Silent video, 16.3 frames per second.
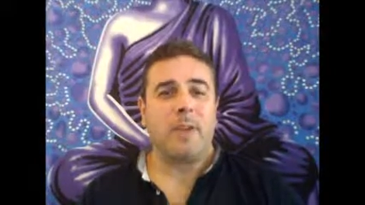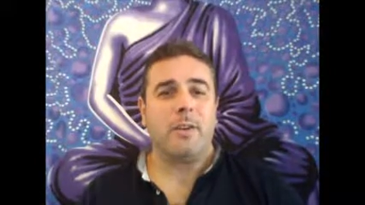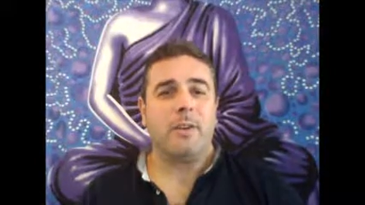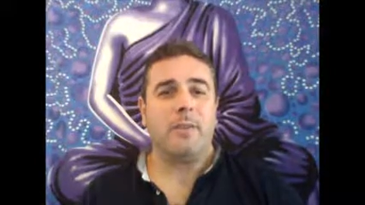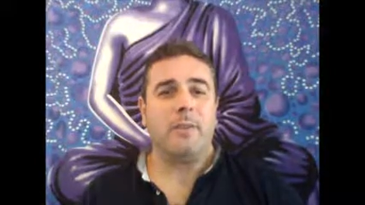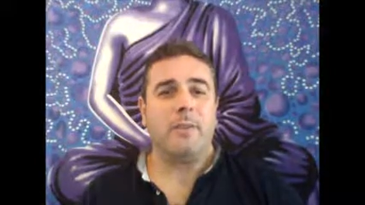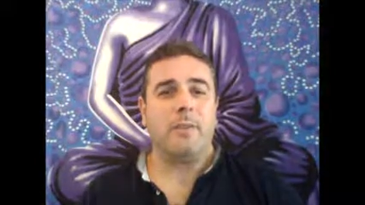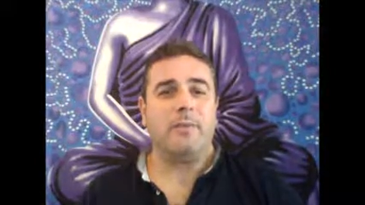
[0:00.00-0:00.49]

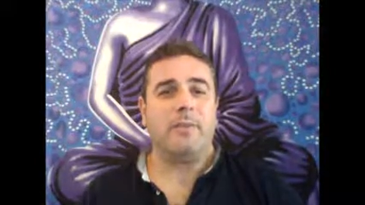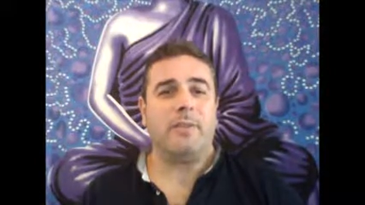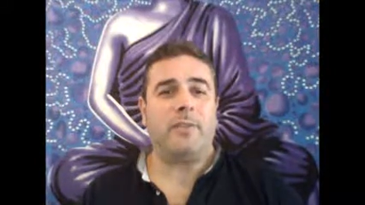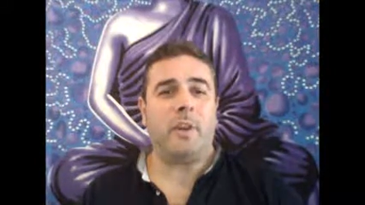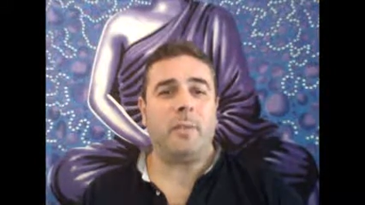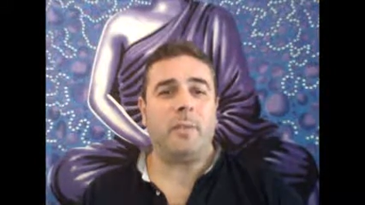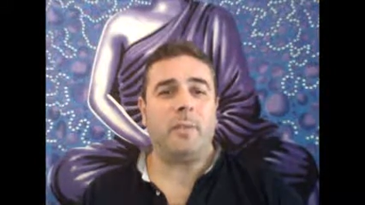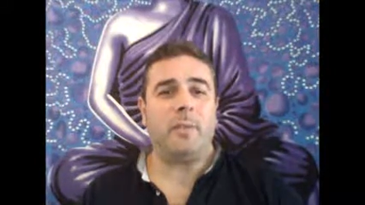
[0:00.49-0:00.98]
You can
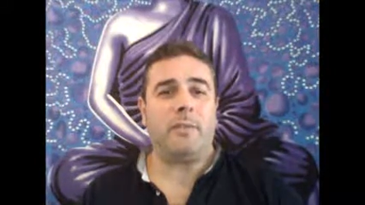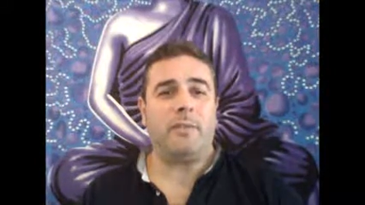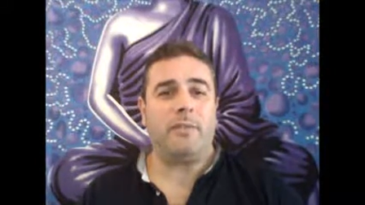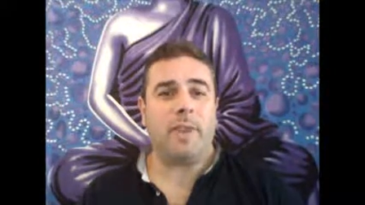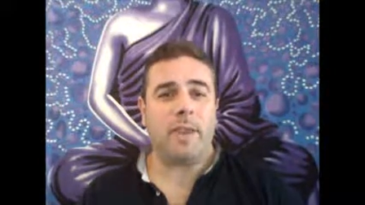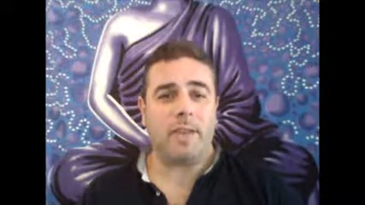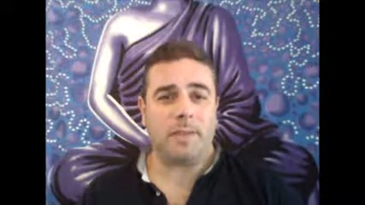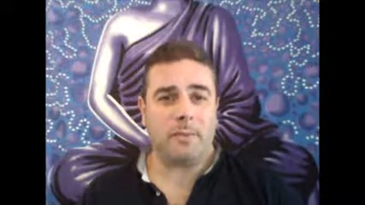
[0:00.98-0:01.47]
follow us on
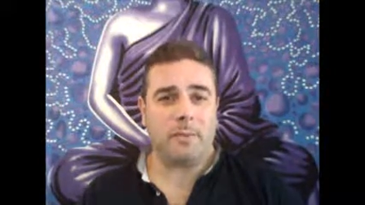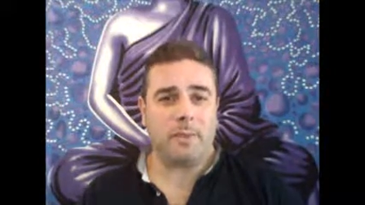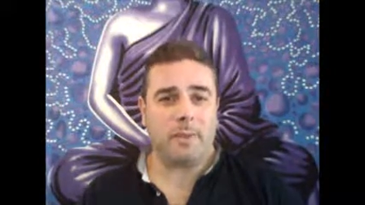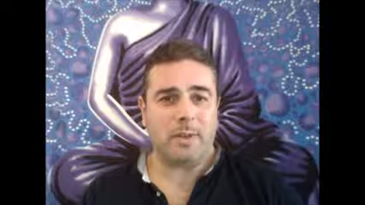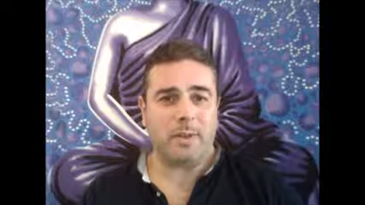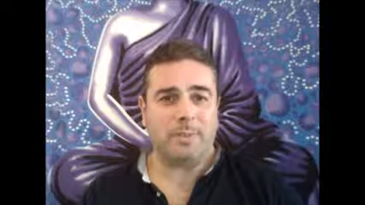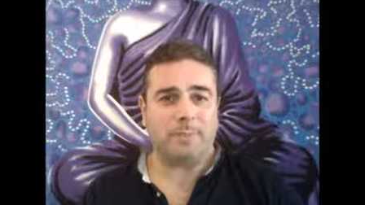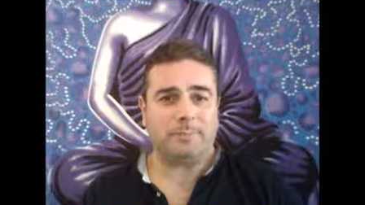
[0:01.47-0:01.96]

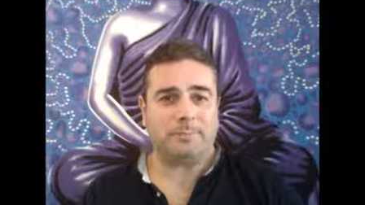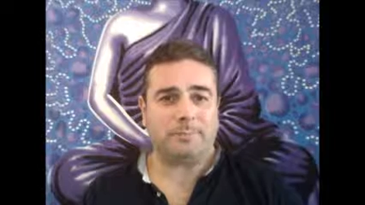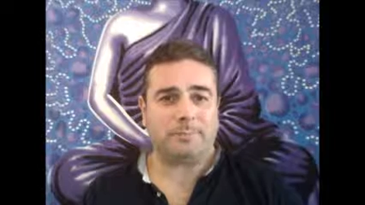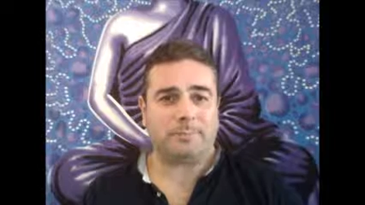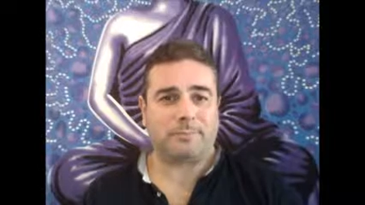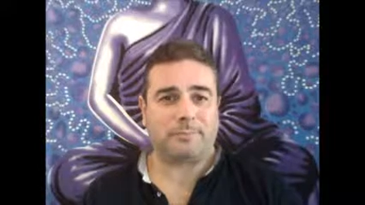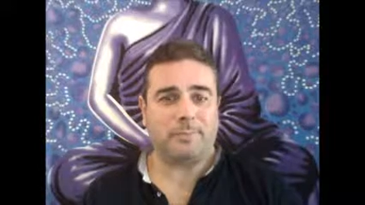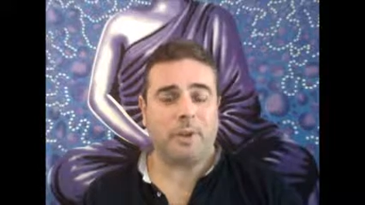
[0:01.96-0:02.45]
Facebook,
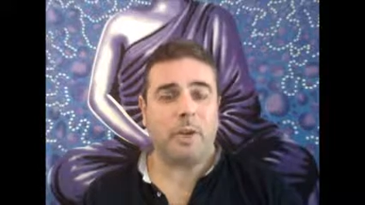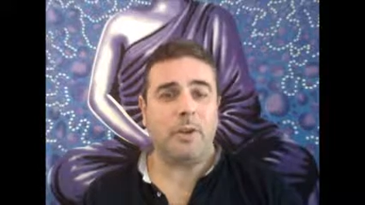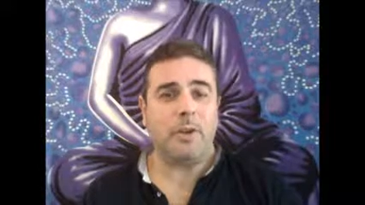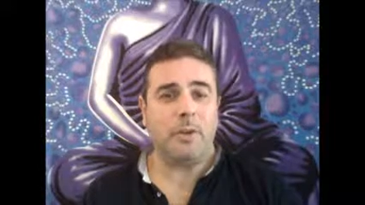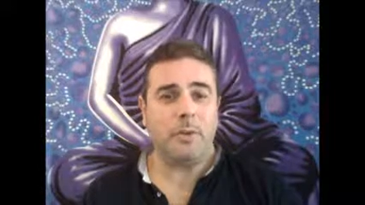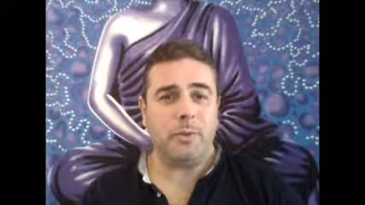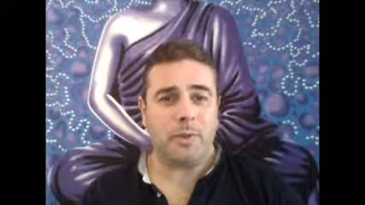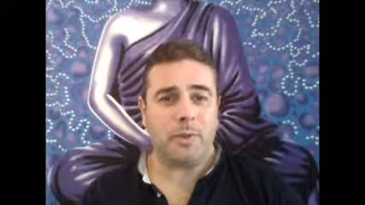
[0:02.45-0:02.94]
on
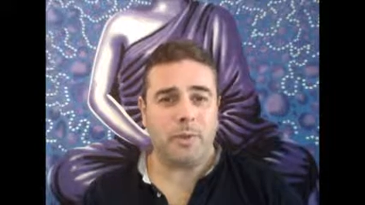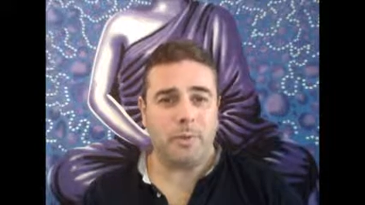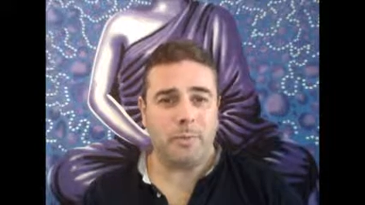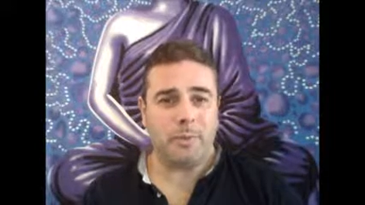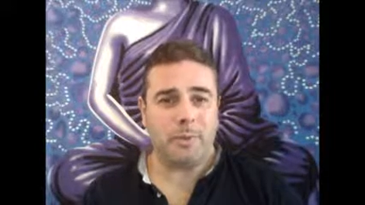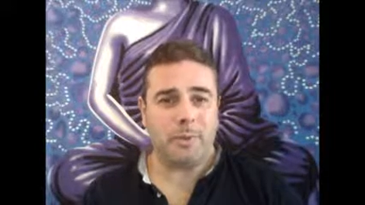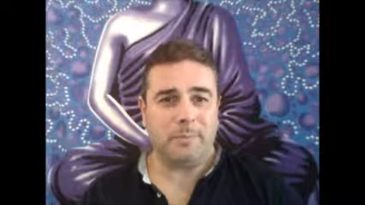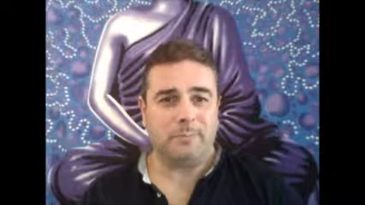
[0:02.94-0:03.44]

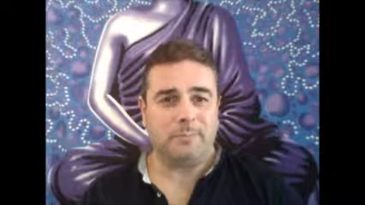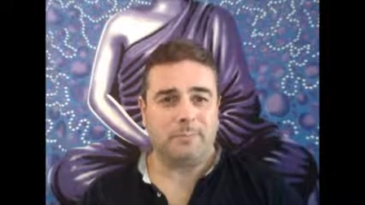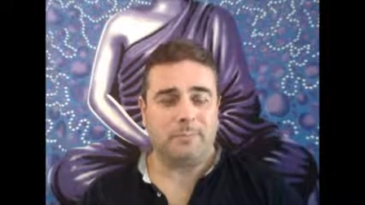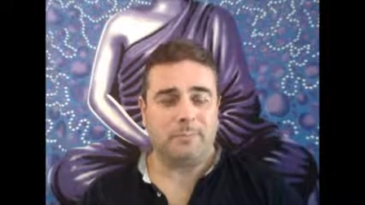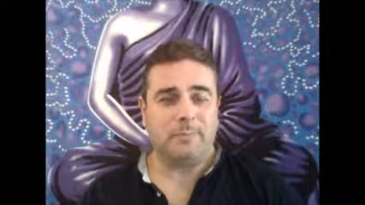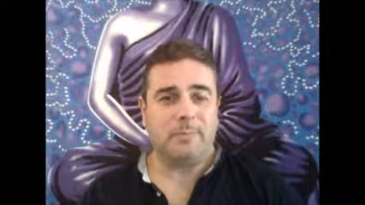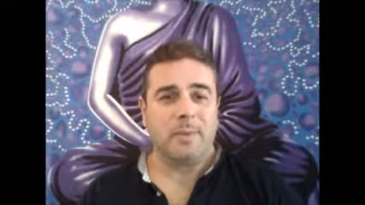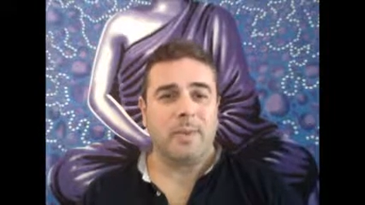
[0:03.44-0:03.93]
YouTube.
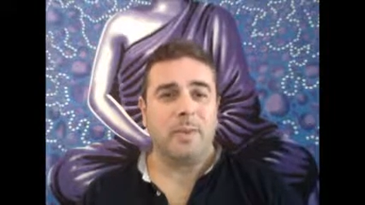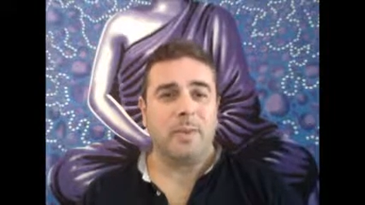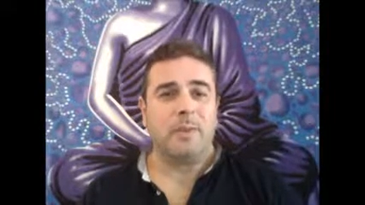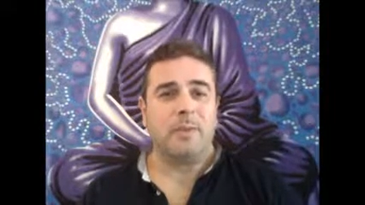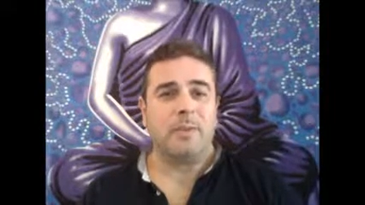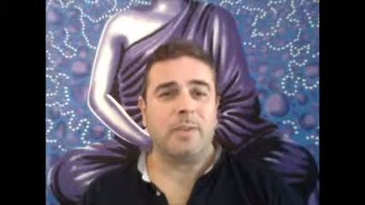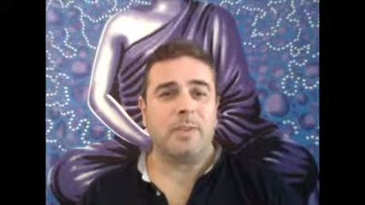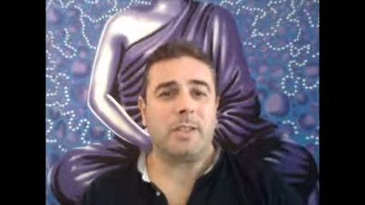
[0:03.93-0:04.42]

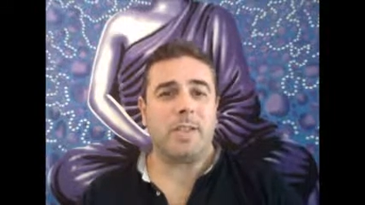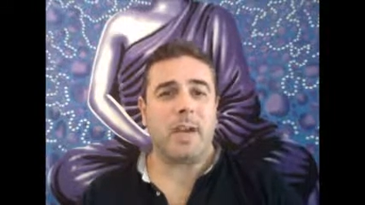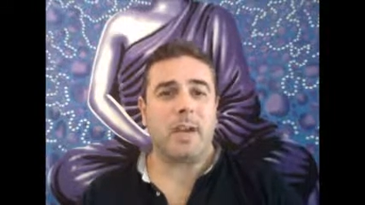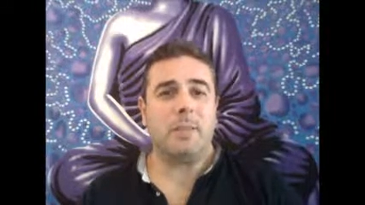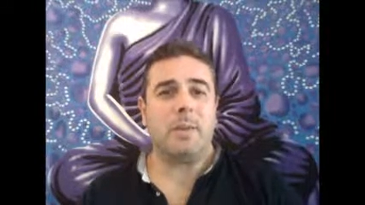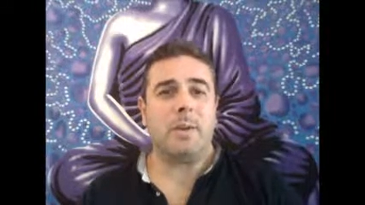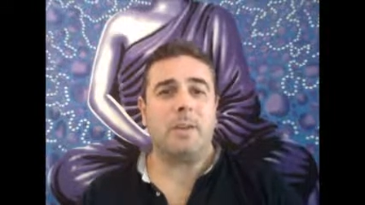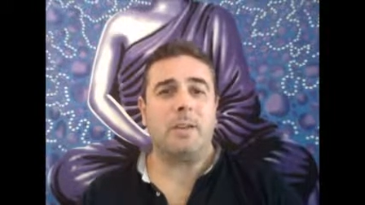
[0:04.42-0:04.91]
Just
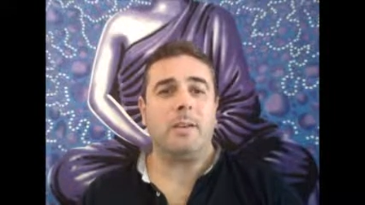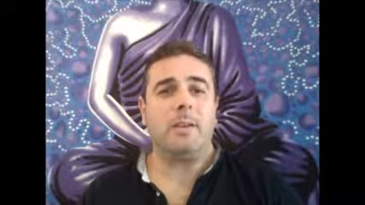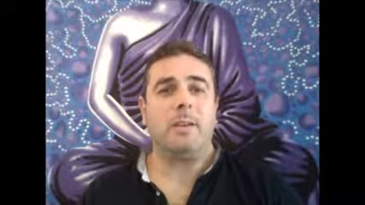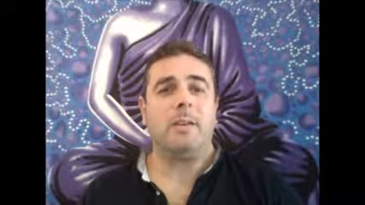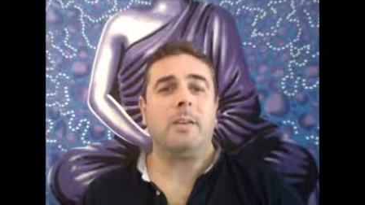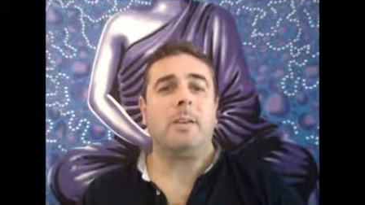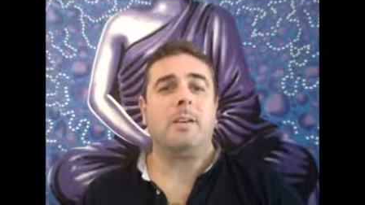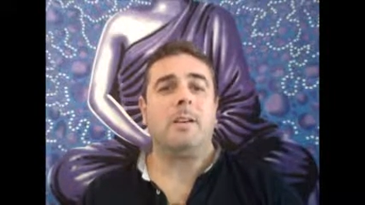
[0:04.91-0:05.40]
type in
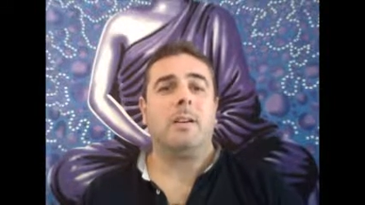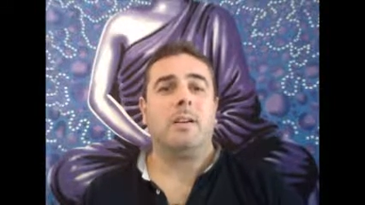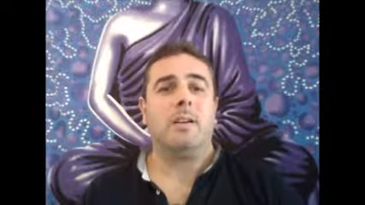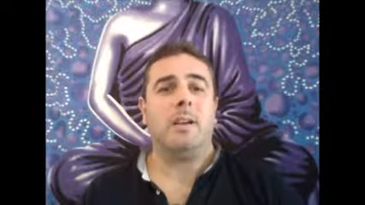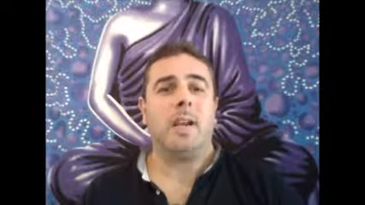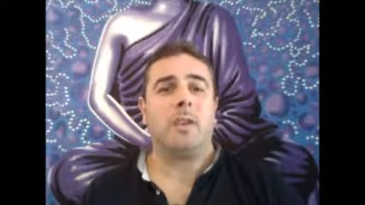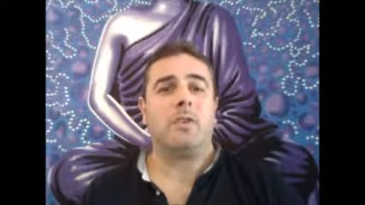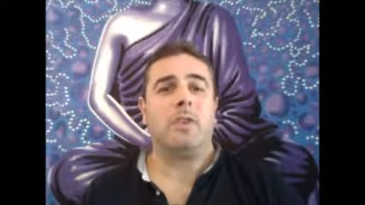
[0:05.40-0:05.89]

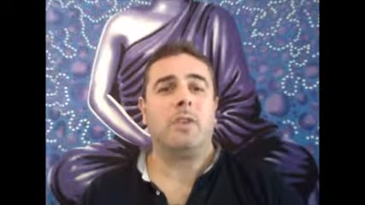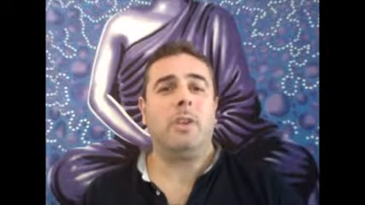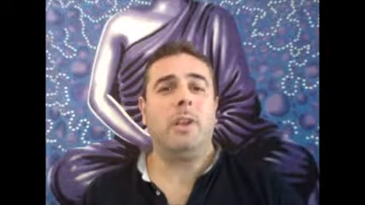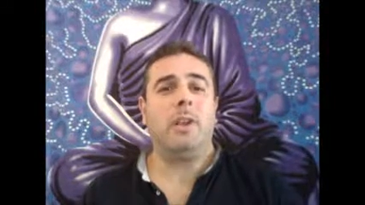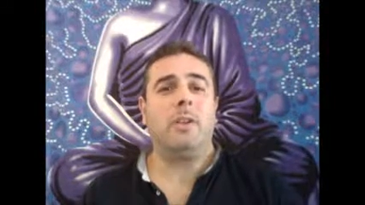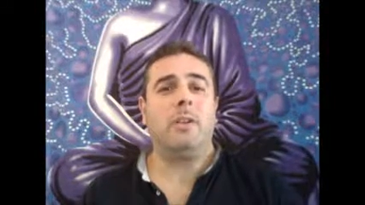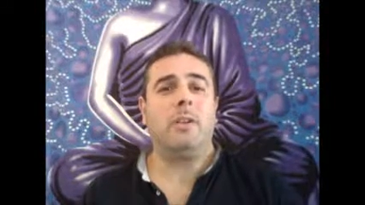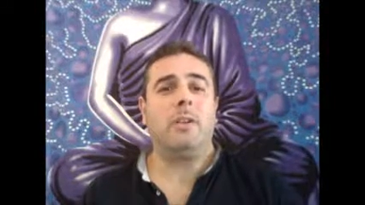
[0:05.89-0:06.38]
Natural
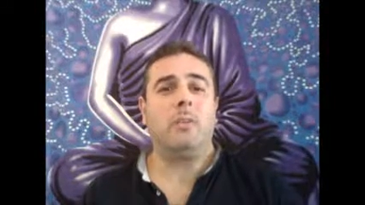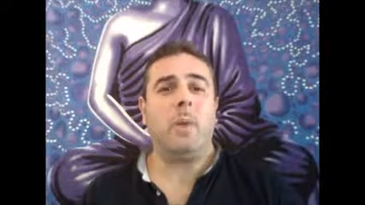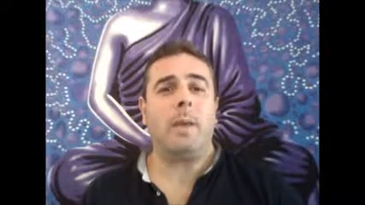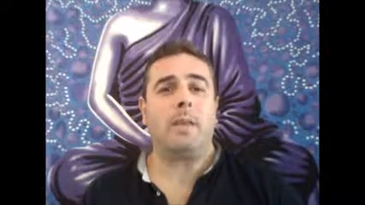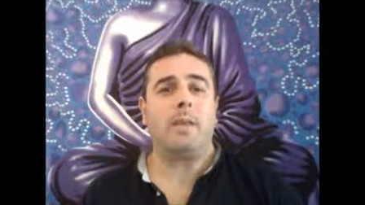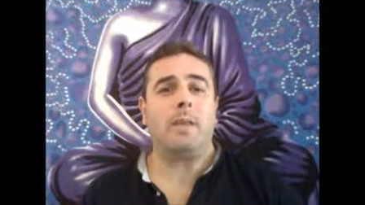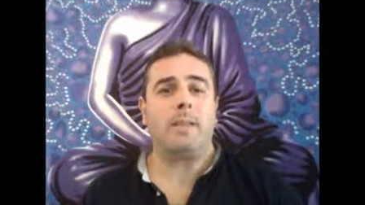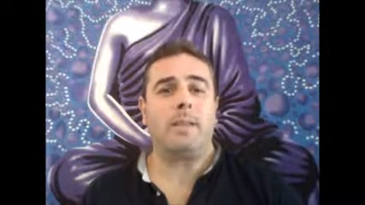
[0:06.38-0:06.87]
Healing and Wellness